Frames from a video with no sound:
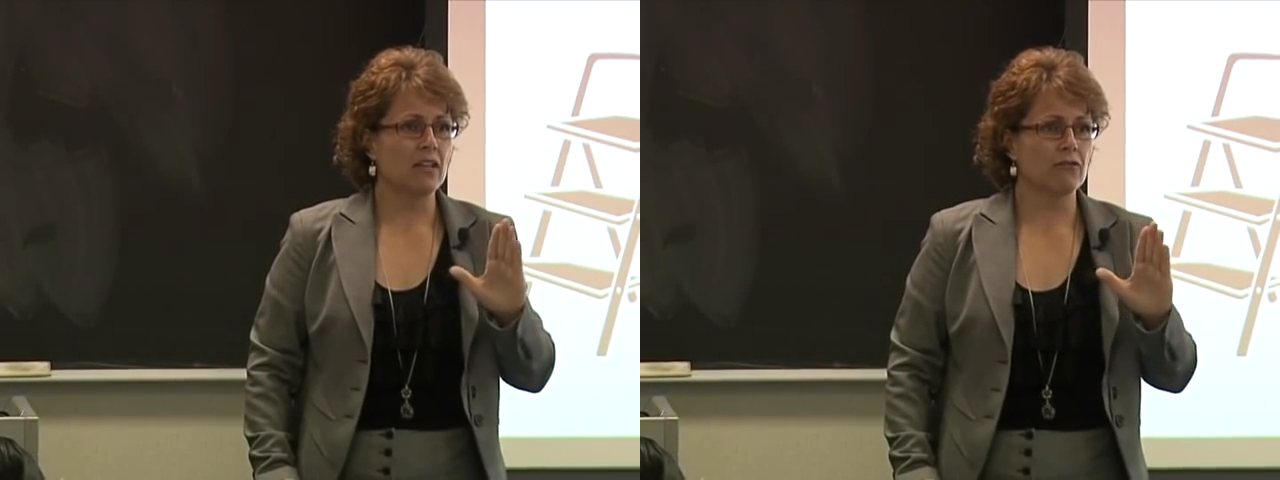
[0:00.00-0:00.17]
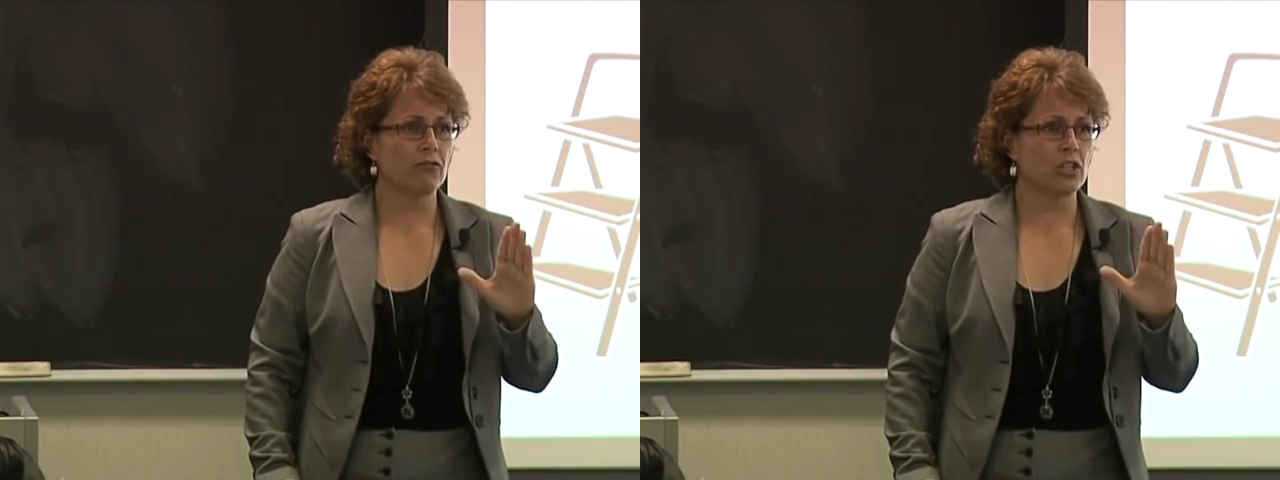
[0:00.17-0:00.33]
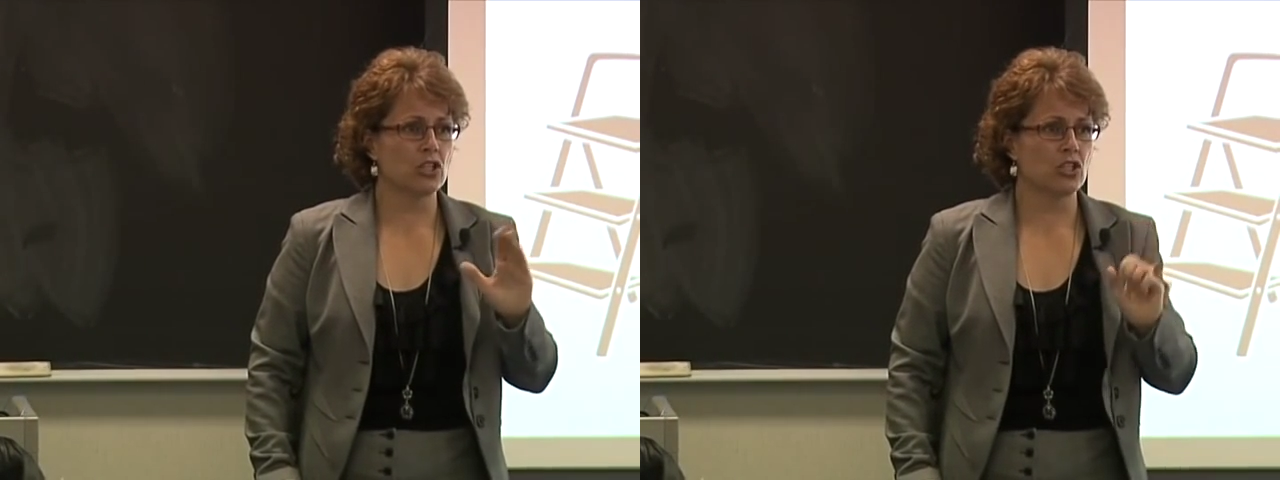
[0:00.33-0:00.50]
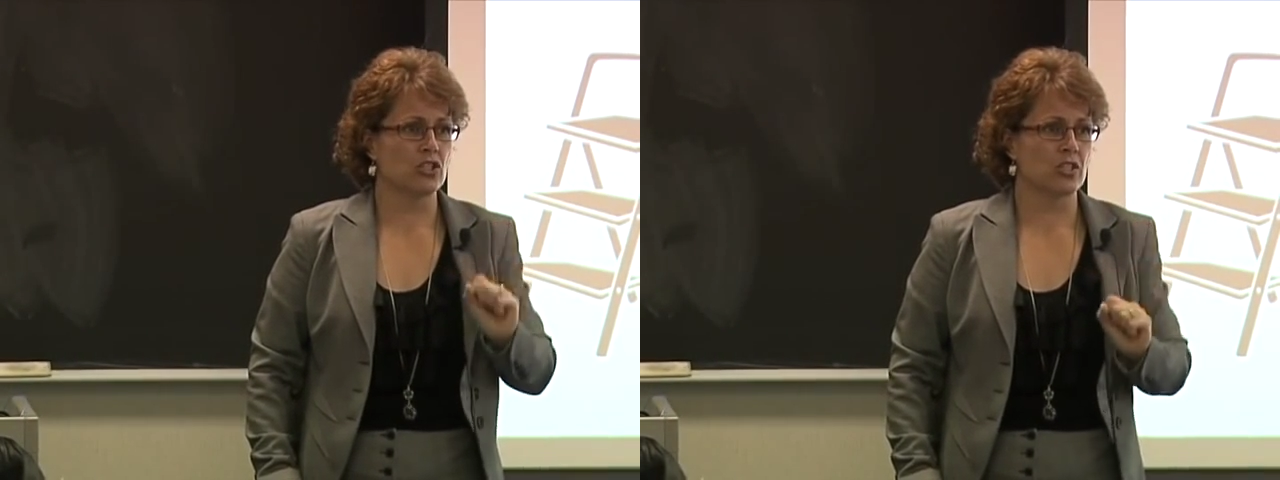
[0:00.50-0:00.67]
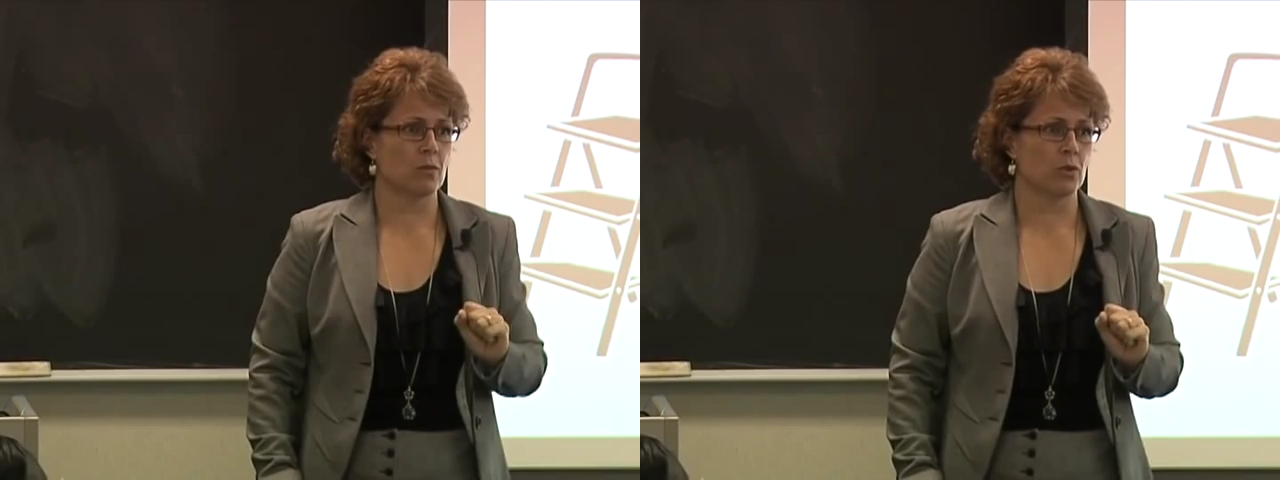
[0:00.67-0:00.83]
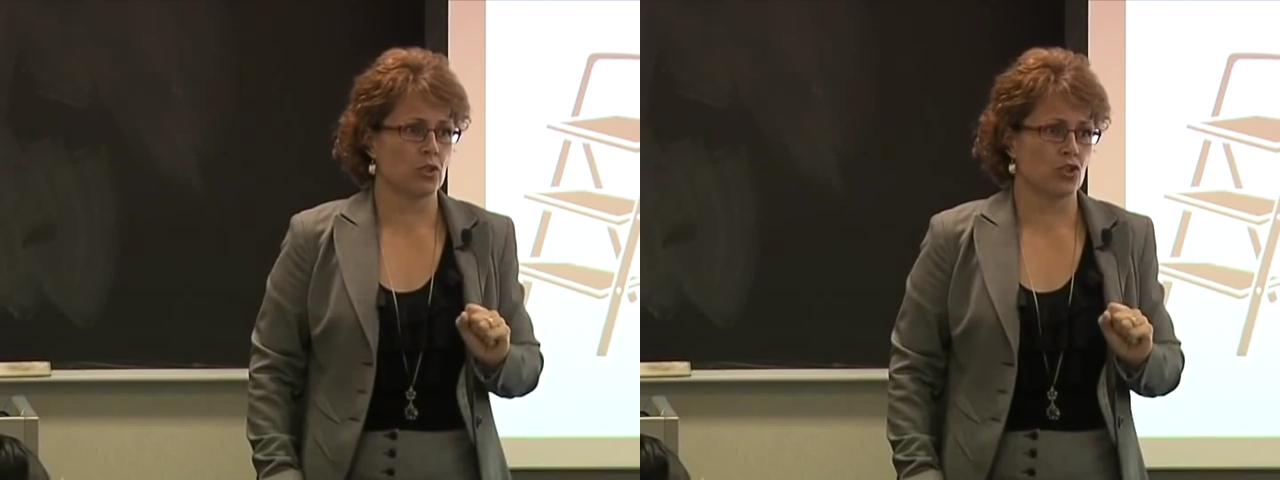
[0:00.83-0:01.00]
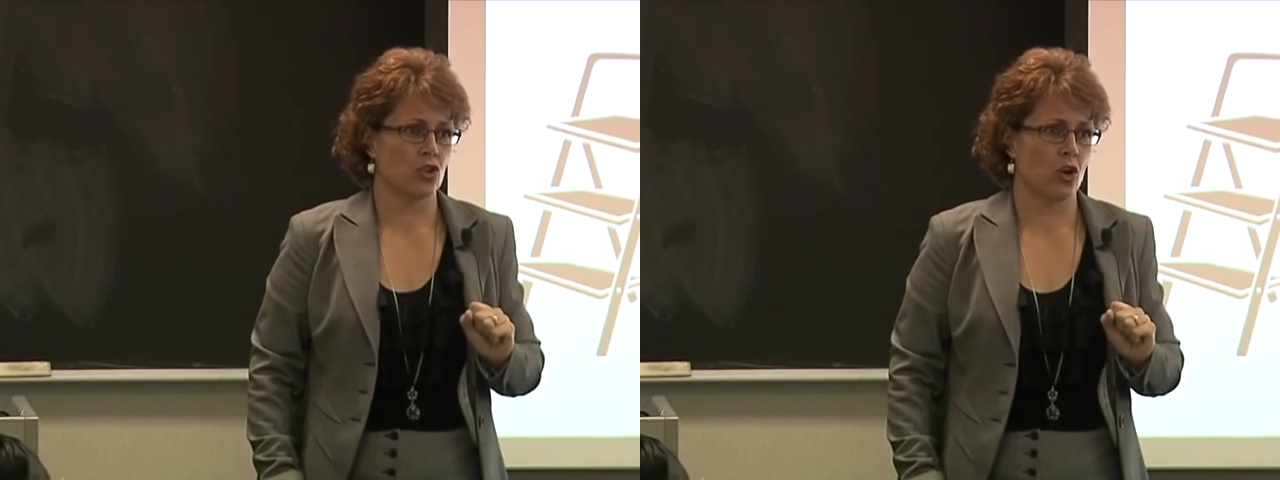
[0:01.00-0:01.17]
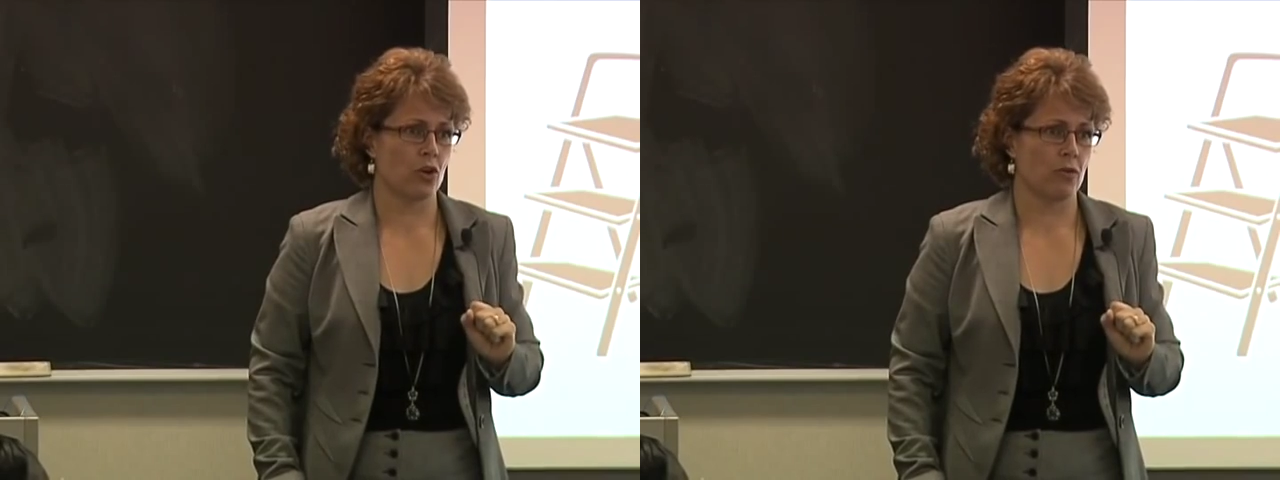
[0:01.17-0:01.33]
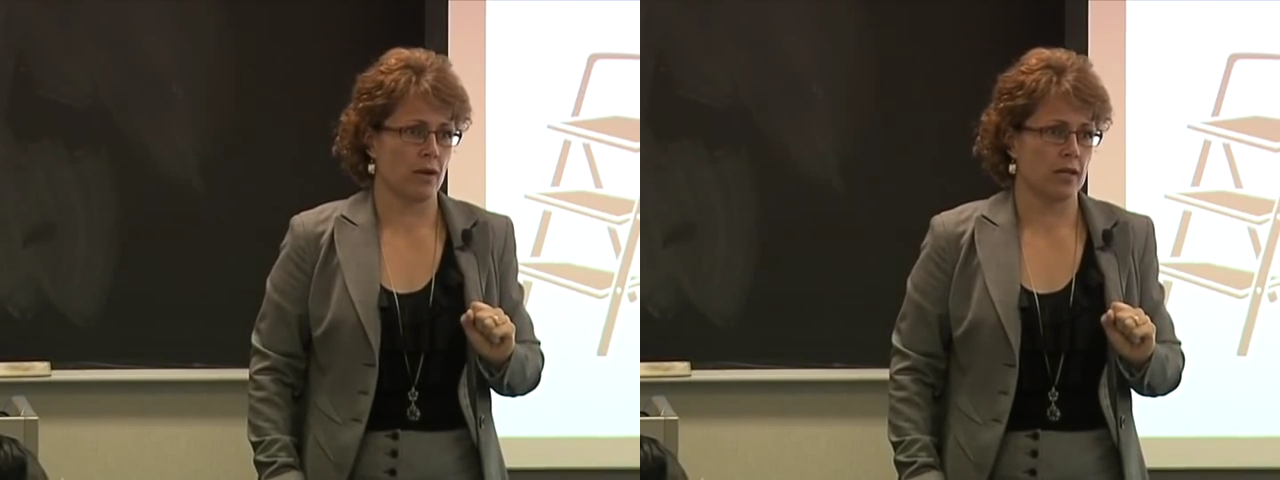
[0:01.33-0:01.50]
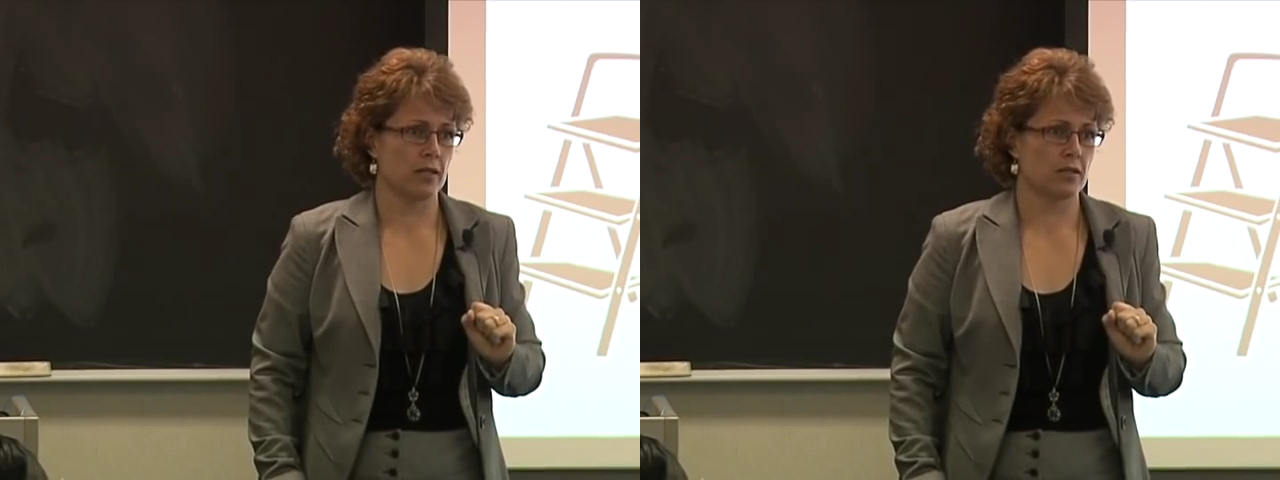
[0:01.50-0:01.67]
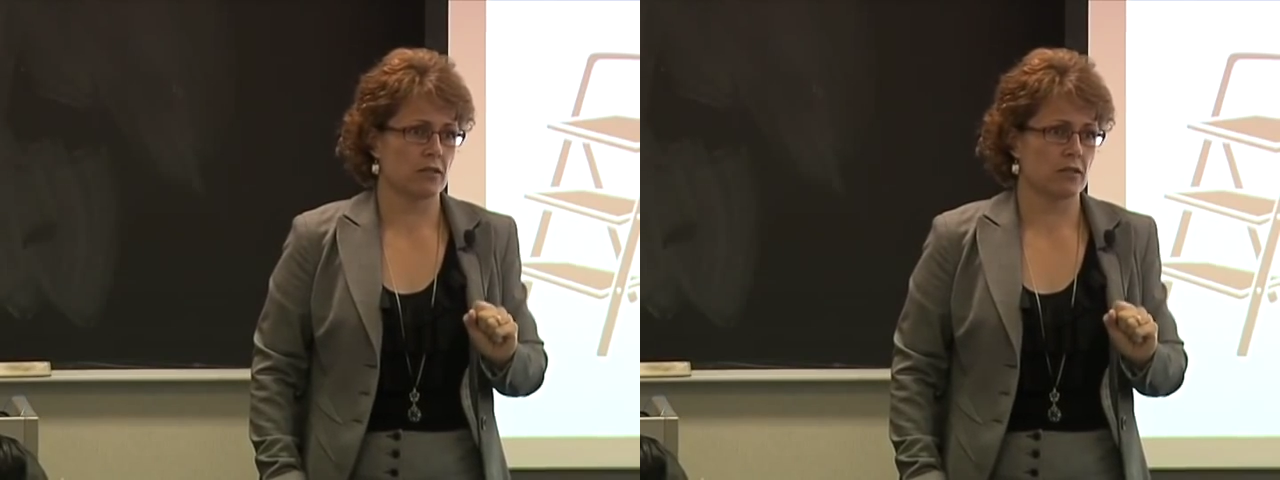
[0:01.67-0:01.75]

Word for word: infringes someone's charter rights,